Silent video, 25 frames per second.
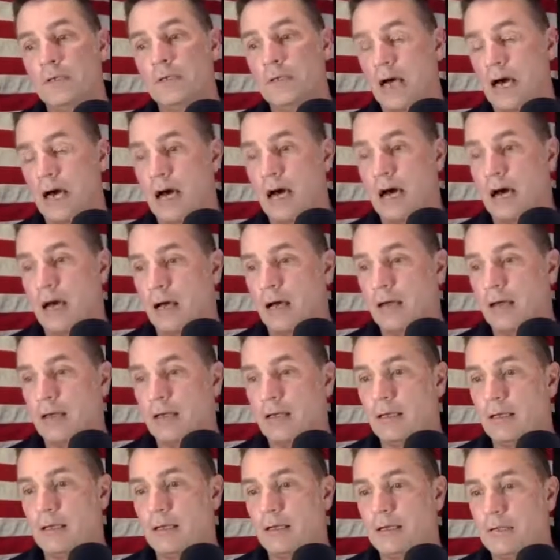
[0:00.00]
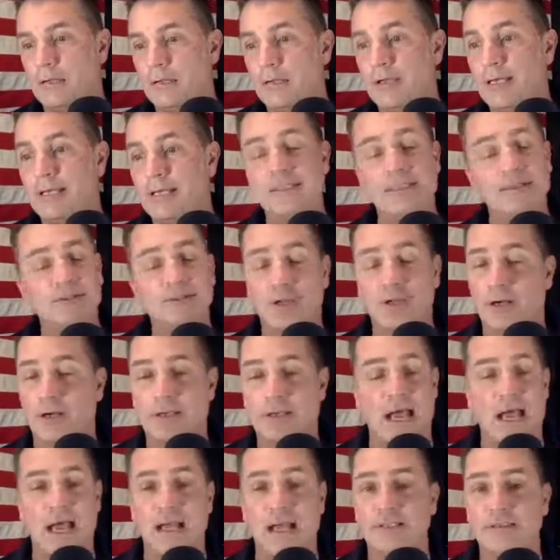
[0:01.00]
Uh, you get these young
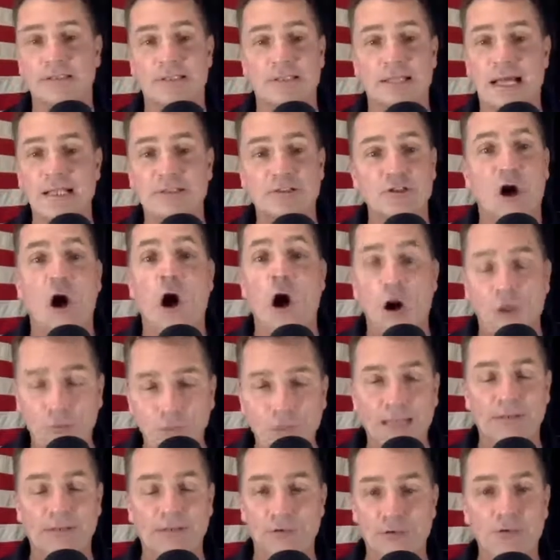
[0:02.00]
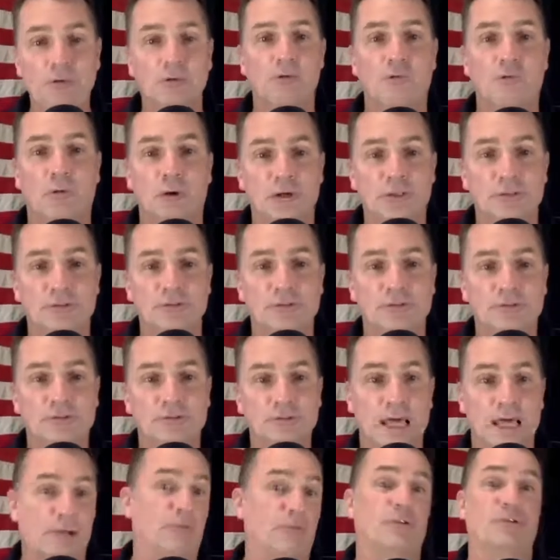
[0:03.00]
guys, and that's all they knew was
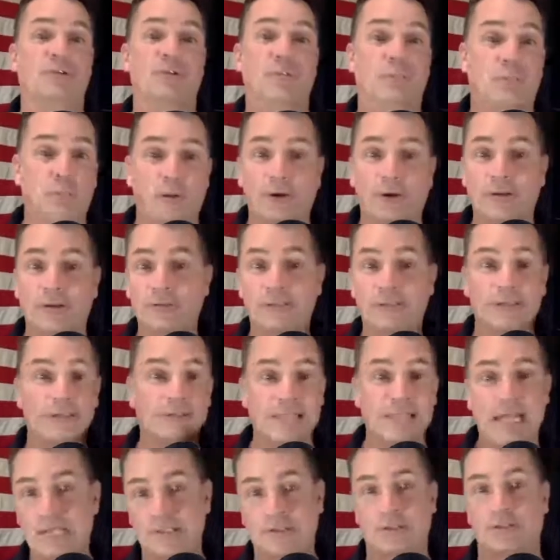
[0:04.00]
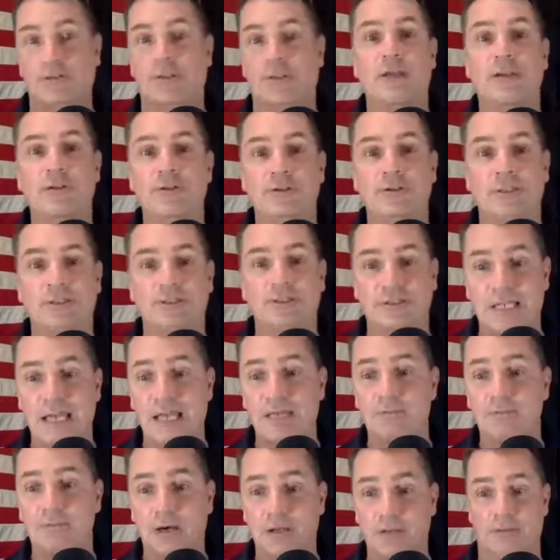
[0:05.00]
not only deploying to the desert, like you just
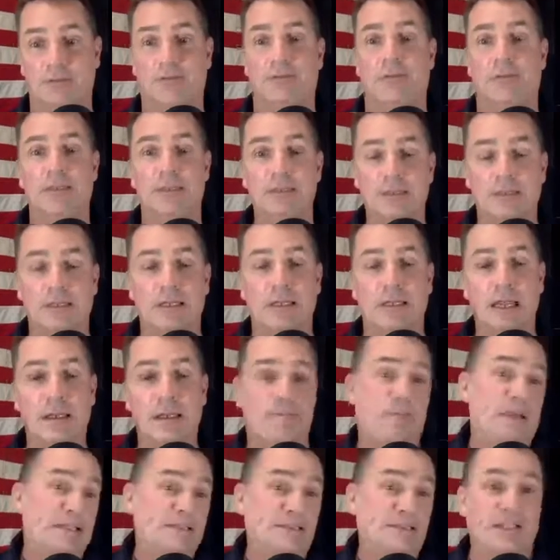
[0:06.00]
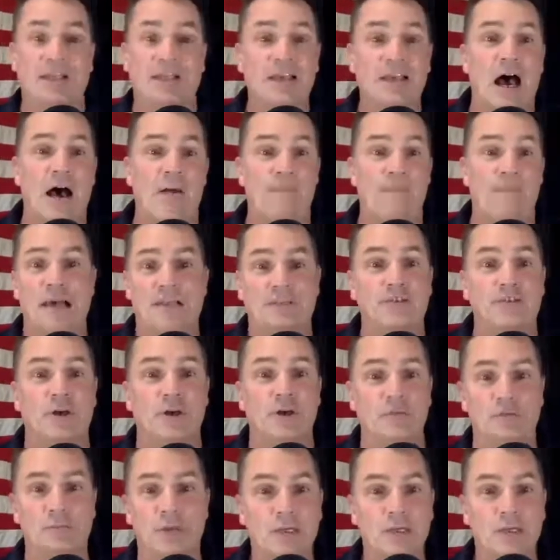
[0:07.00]
said, but basically a combat zone.